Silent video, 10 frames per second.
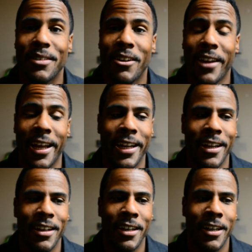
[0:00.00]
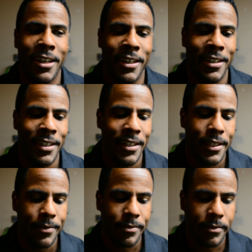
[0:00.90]
Okay.
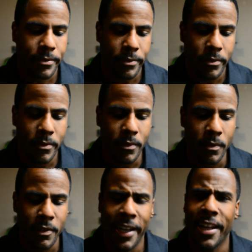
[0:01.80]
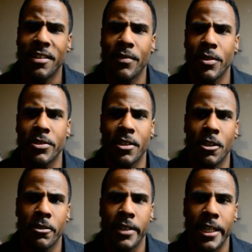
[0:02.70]
I guess if it was the
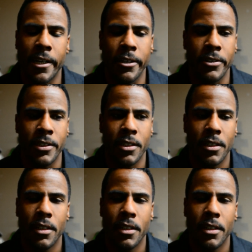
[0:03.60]
lower radiator hose,